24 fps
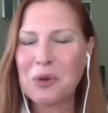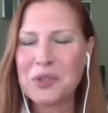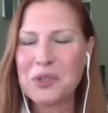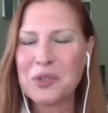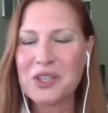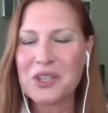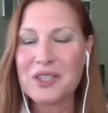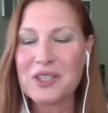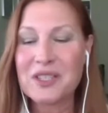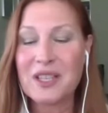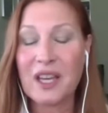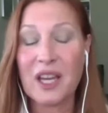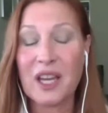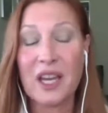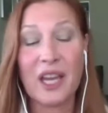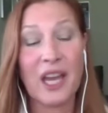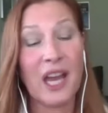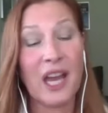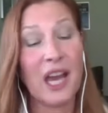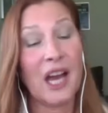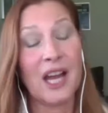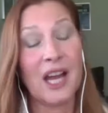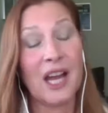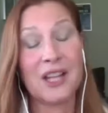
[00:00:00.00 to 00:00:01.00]
would just say,
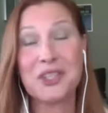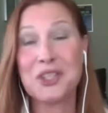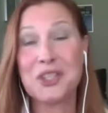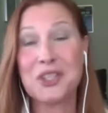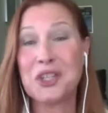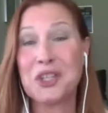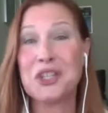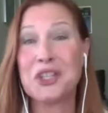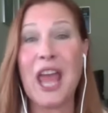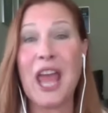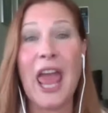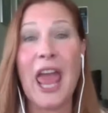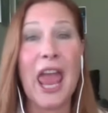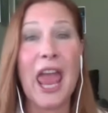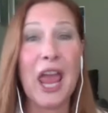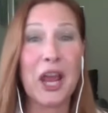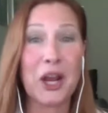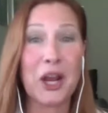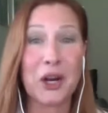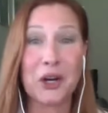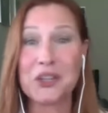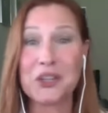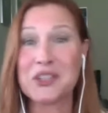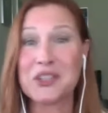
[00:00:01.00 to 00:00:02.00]
Yeah, it's just
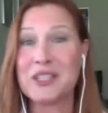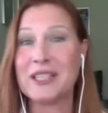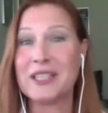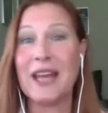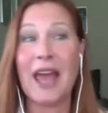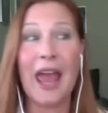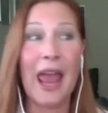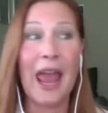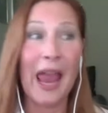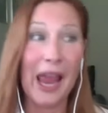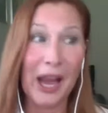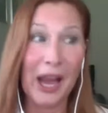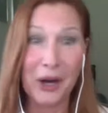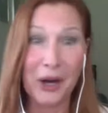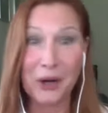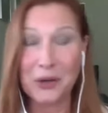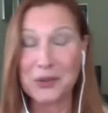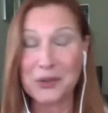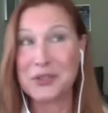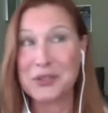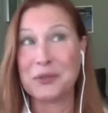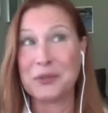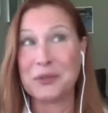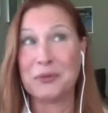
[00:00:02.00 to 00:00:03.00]
acres and
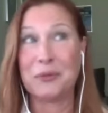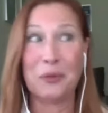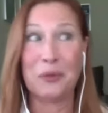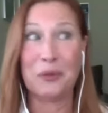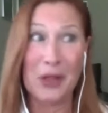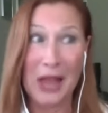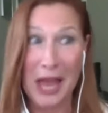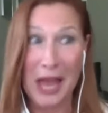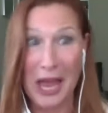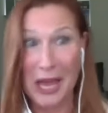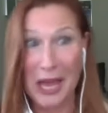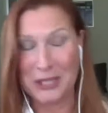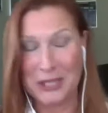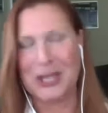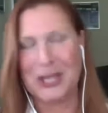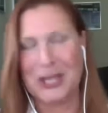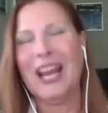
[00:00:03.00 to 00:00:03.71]
acres of flesh.